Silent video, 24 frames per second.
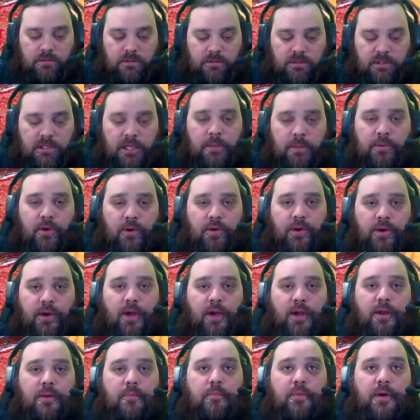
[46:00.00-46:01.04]
keep going to
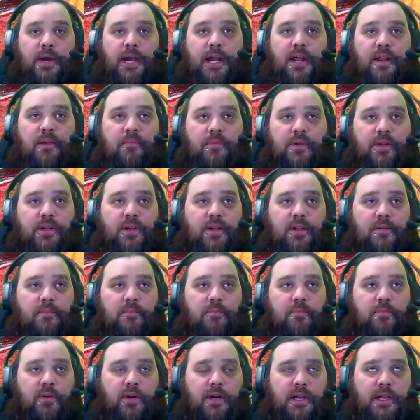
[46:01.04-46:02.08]
Alton Brown, but Alton
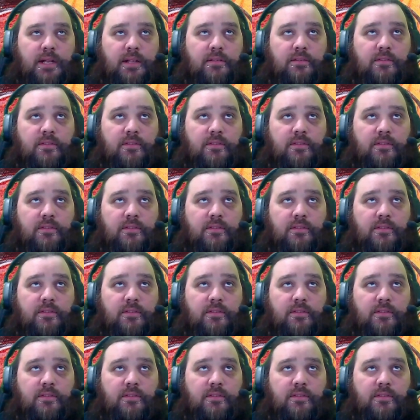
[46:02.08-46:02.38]
Brown's